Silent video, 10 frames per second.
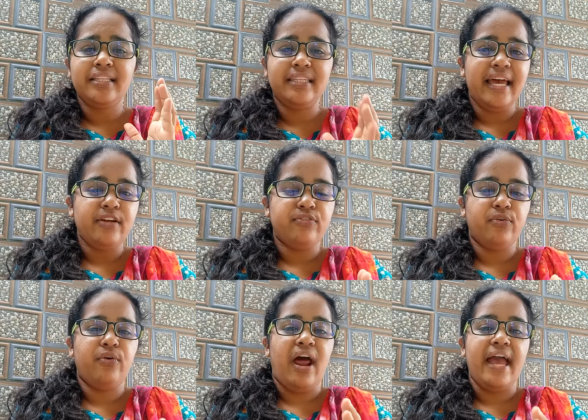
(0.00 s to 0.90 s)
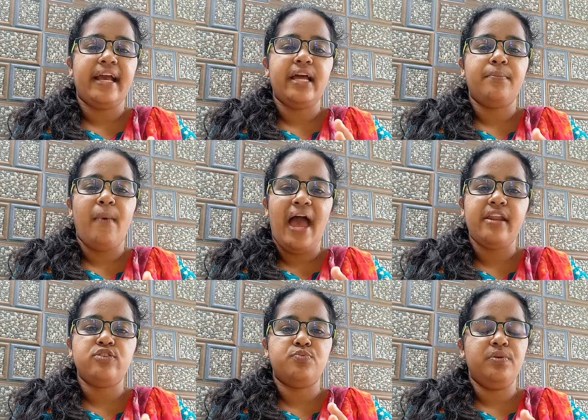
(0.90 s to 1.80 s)
Therefore, I can
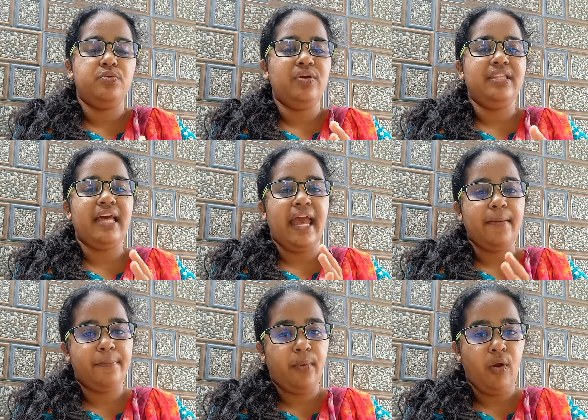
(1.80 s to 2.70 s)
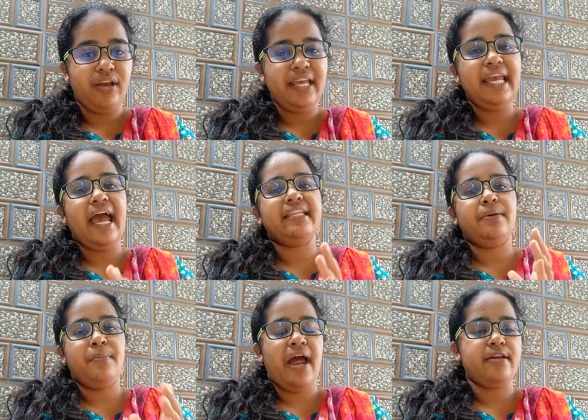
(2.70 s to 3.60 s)
manage between the employee and
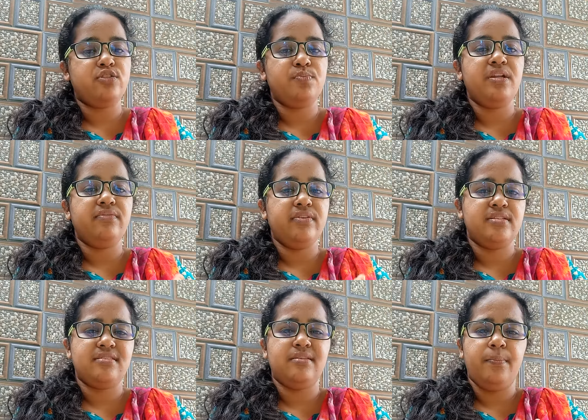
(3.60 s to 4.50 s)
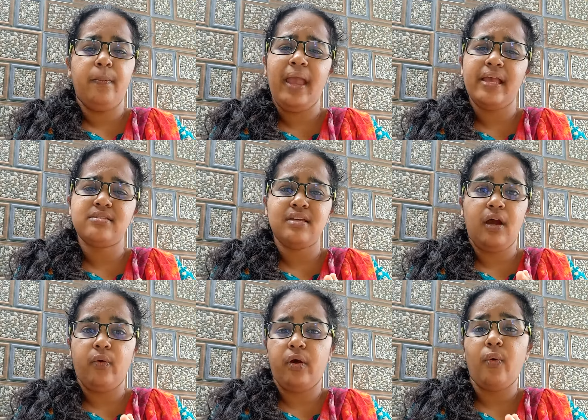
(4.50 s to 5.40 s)
the management which is the
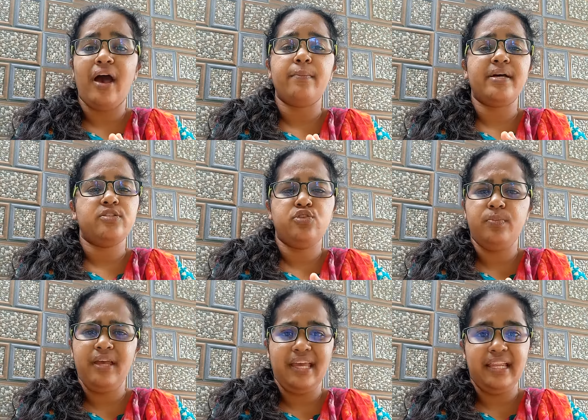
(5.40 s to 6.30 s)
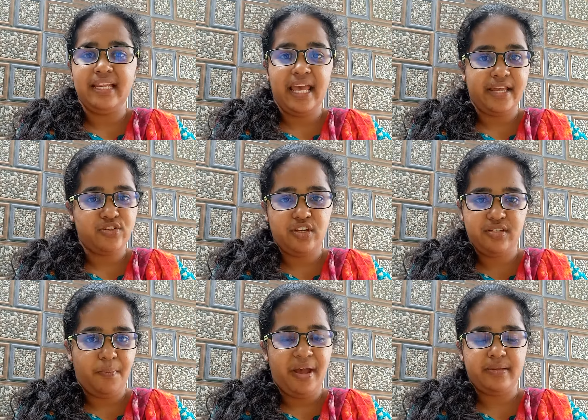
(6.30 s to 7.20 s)
basic requirement to be in an HR
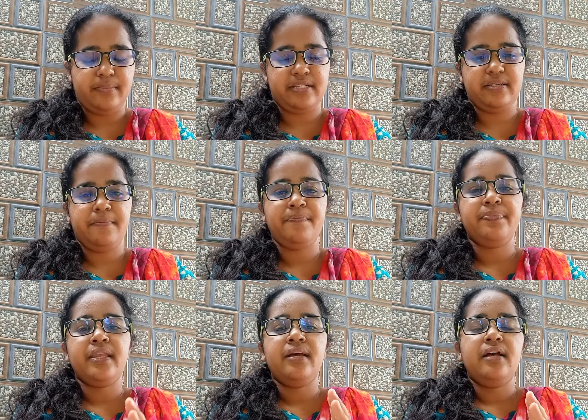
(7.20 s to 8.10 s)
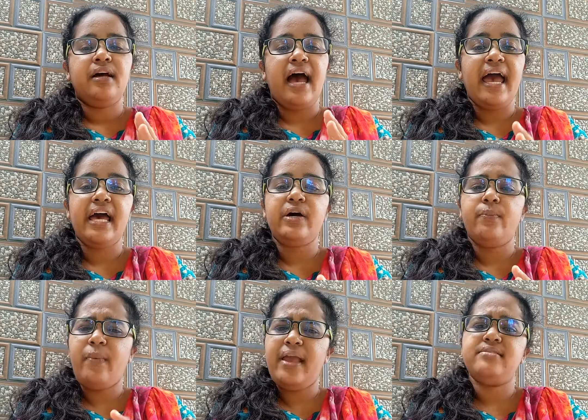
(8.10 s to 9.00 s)
department. I
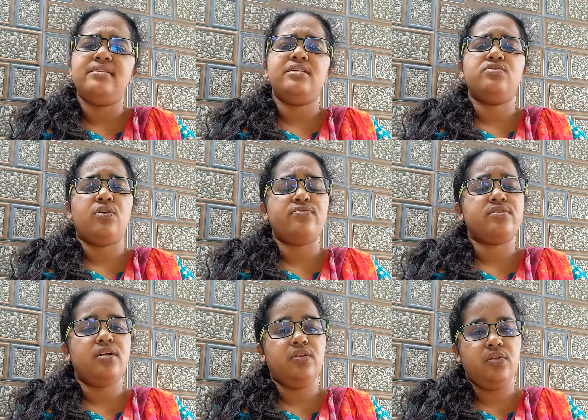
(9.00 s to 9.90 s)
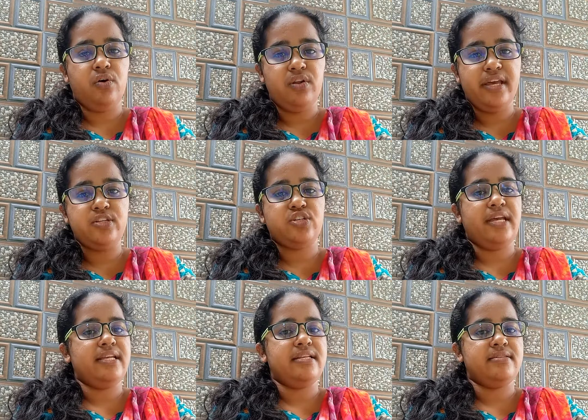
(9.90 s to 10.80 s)
have basic soft skill knowledge
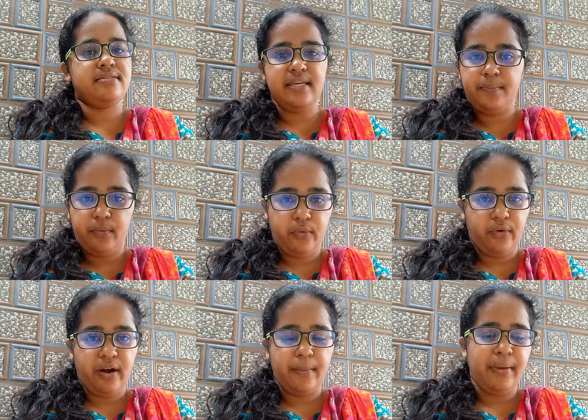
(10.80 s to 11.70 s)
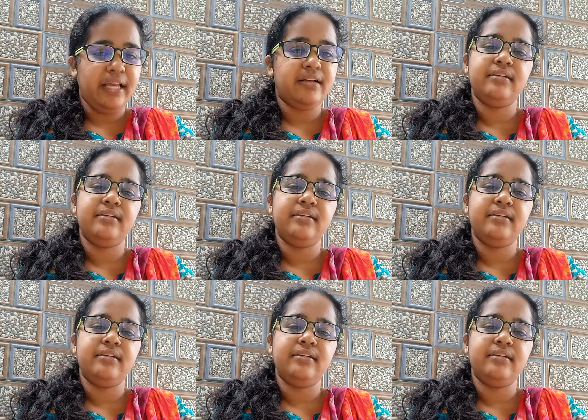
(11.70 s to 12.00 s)
in C programming